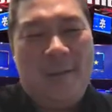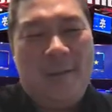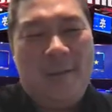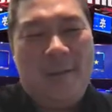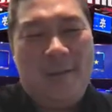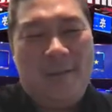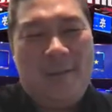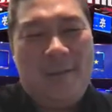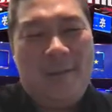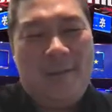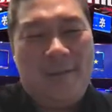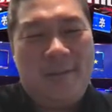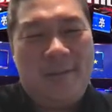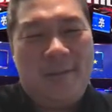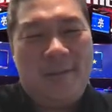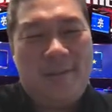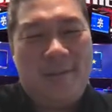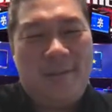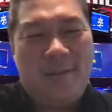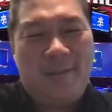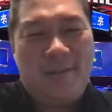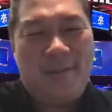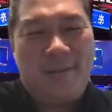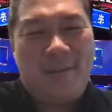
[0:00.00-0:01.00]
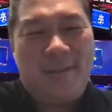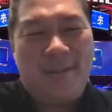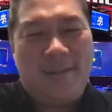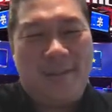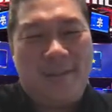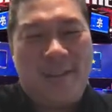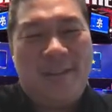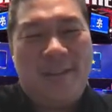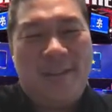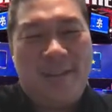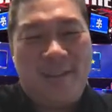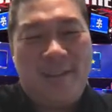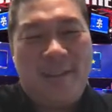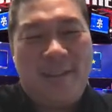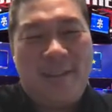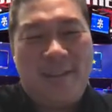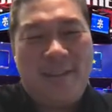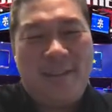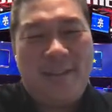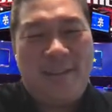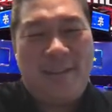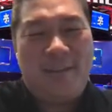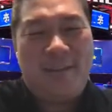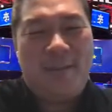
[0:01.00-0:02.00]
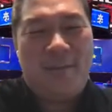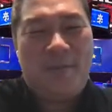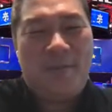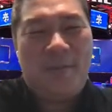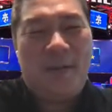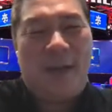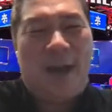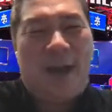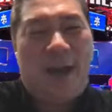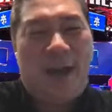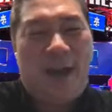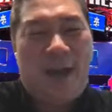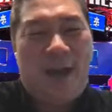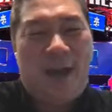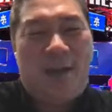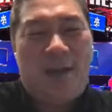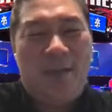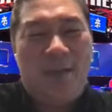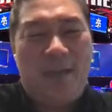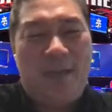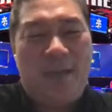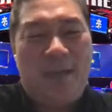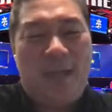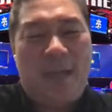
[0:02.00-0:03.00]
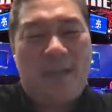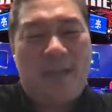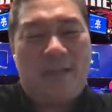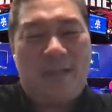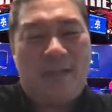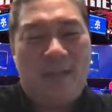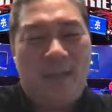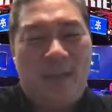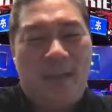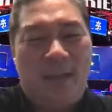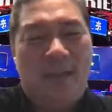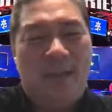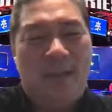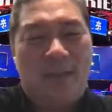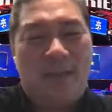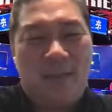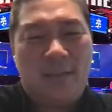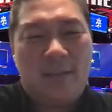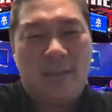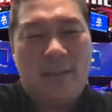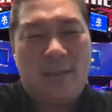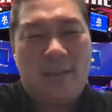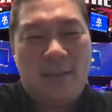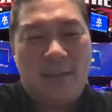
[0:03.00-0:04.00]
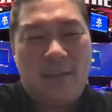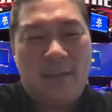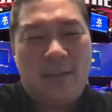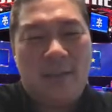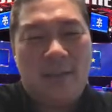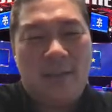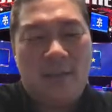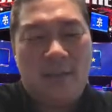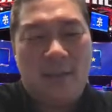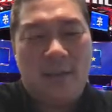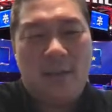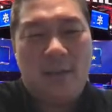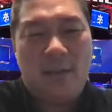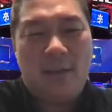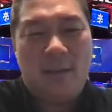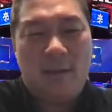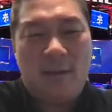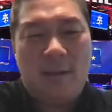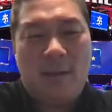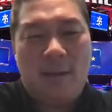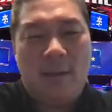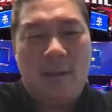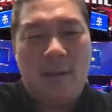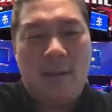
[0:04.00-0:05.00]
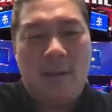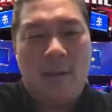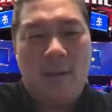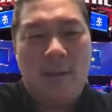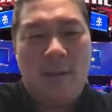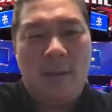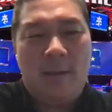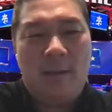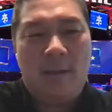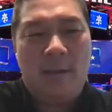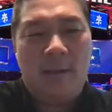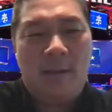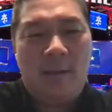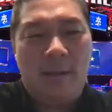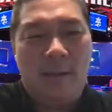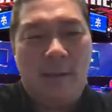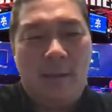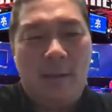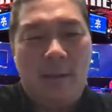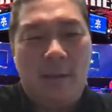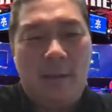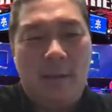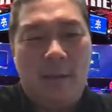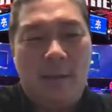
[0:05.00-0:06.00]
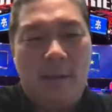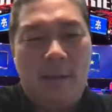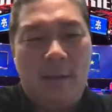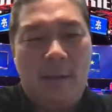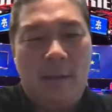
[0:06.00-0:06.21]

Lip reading: This person isn't speaking.